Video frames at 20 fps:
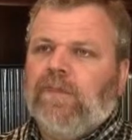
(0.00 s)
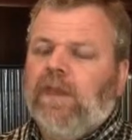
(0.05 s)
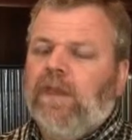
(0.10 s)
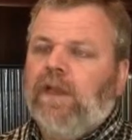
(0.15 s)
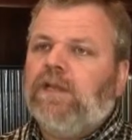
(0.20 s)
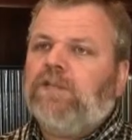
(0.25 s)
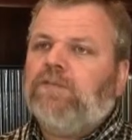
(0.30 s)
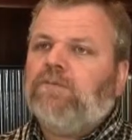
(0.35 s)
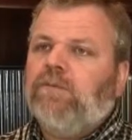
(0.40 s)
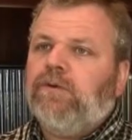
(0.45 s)

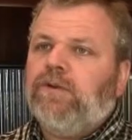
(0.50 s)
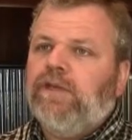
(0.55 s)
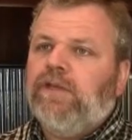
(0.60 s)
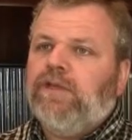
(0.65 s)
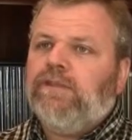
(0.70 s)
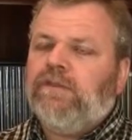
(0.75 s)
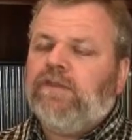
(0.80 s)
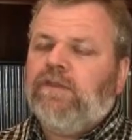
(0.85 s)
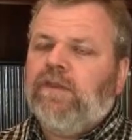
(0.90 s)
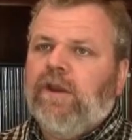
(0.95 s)

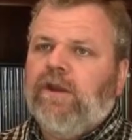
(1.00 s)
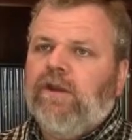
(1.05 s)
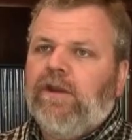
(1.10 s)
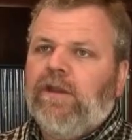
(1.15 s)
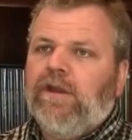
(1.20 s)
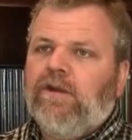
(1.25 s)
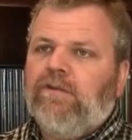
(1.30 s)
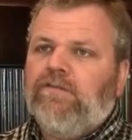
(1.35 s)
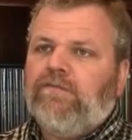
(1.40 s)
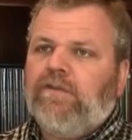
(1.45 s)
expertise in the
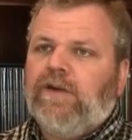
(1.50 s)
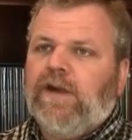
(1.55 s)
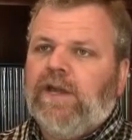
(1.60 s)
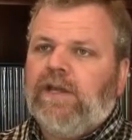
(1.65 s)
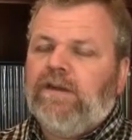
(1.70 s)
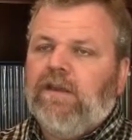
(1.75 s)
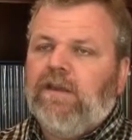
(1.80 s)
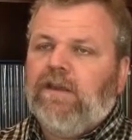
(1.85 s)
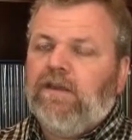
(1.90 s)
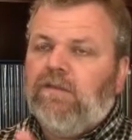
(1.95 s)
area of
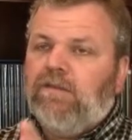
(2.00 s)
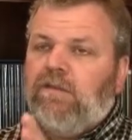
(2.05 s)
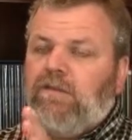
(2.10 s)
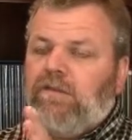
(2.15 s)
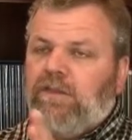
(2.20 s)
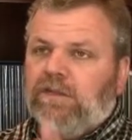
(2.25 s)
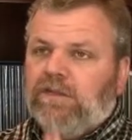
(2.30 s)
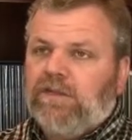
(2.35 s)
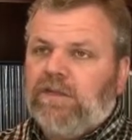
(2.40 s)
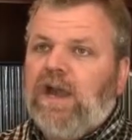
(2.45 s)
finding
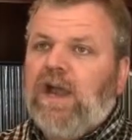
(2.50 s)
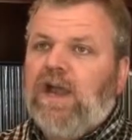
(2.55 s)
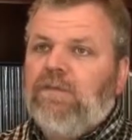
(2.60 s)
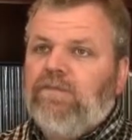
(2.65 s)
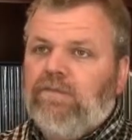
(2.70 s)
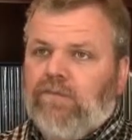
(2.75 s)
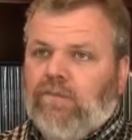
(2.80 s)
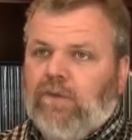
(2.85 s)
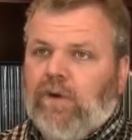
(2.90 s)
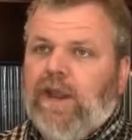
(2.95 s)
the time
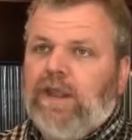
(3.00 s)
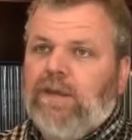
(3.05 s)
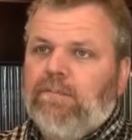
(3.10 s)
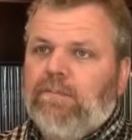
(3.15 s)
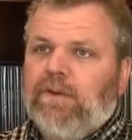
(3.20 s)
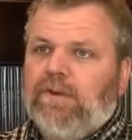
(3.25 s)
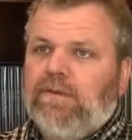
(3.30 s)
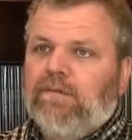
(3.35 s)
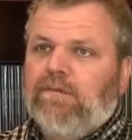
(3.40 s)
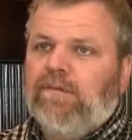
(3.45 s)
frame